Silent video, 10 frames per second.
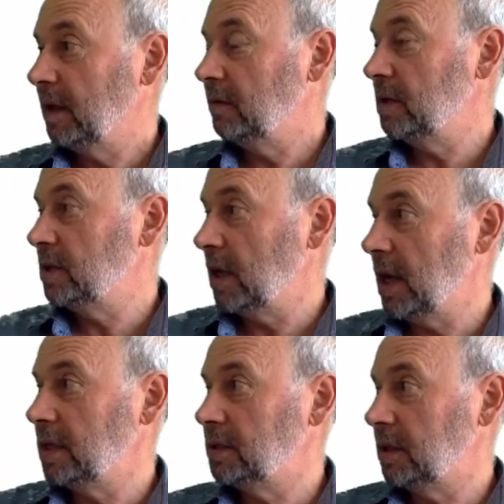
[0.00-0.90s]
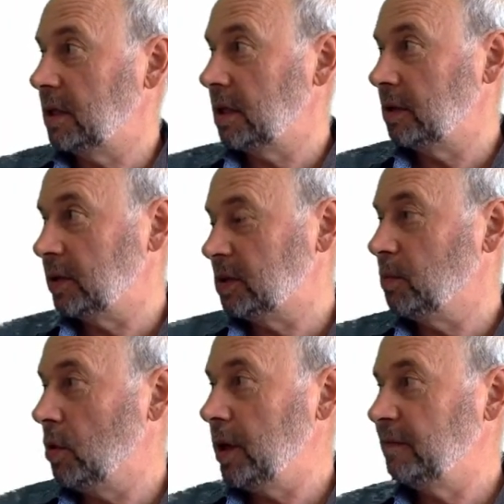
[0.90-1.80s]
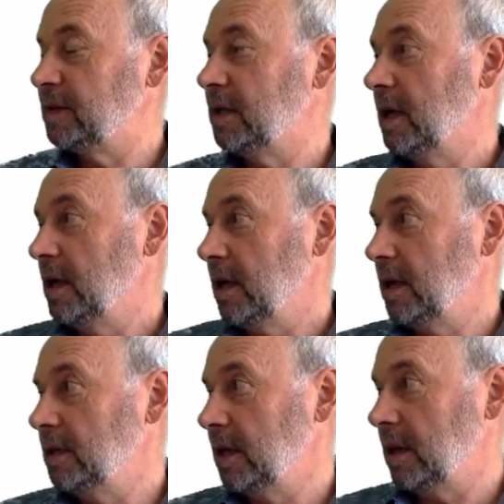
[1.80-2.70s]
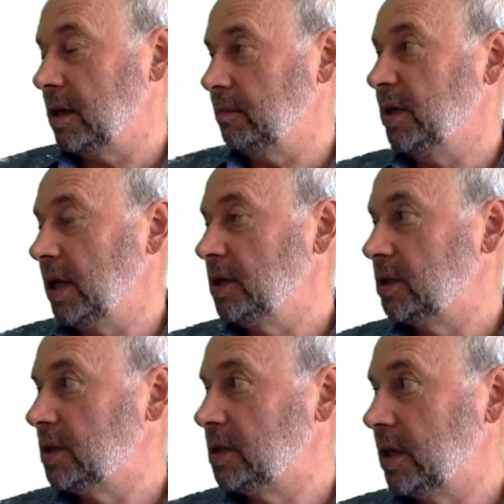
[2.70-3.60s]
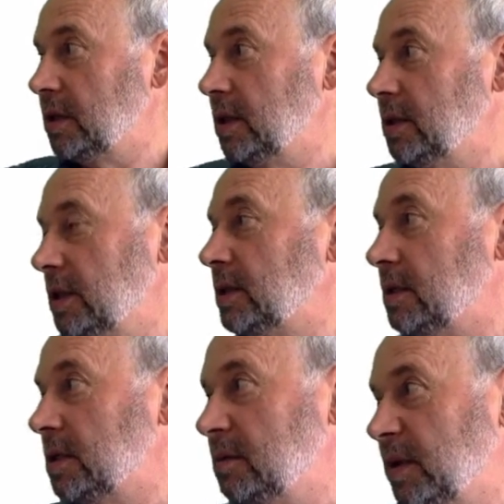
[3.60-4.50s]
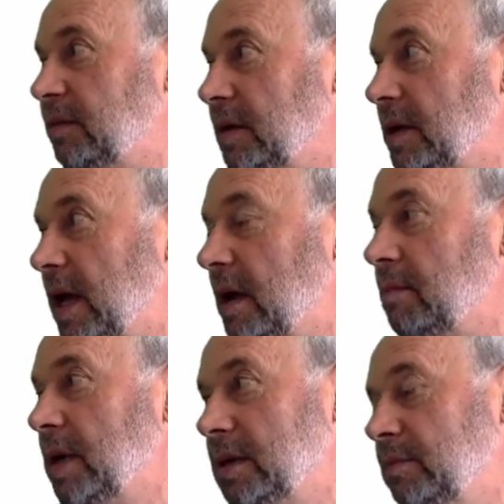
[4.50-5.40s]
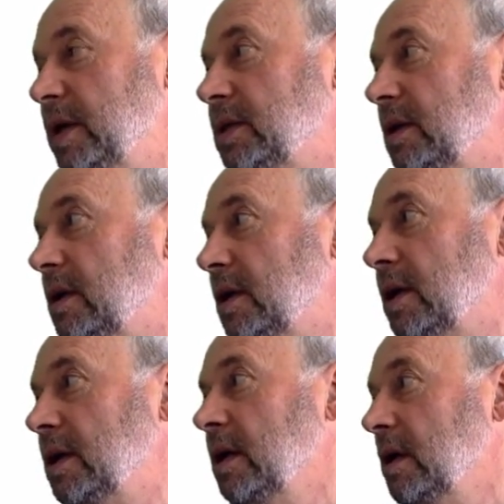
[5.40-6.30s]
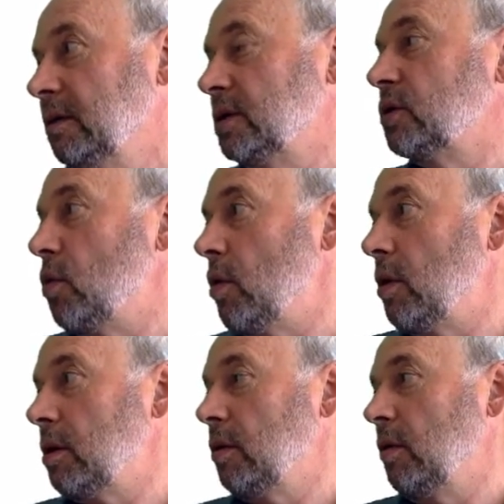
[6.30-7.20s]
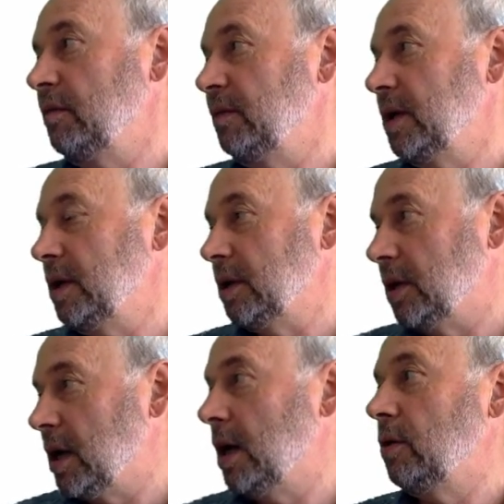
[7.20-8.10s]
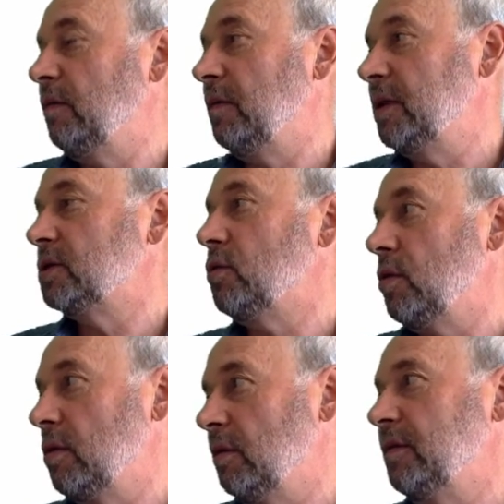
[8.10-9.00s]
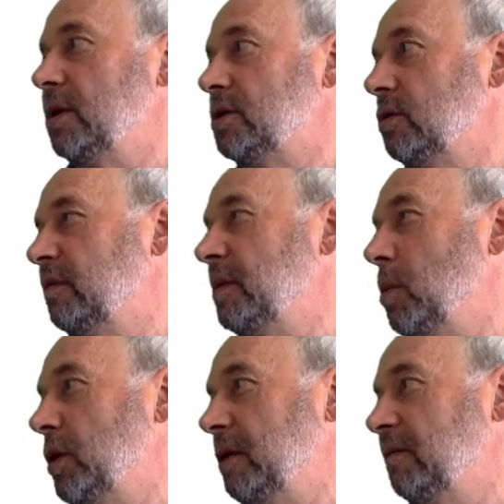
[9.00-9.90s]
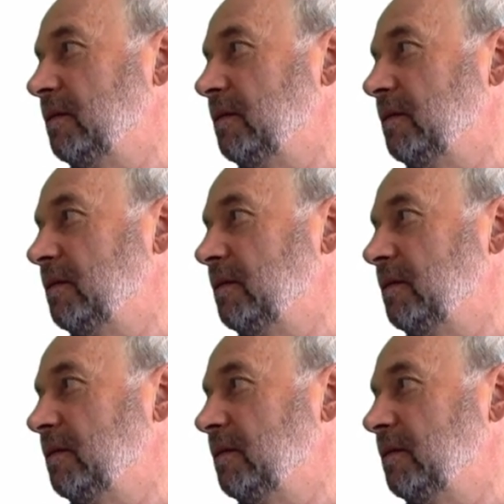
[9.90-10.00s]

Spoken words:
which has these motifs and their combinations and the distances between them, and basically the score of the cutoff of the score of each of the motif.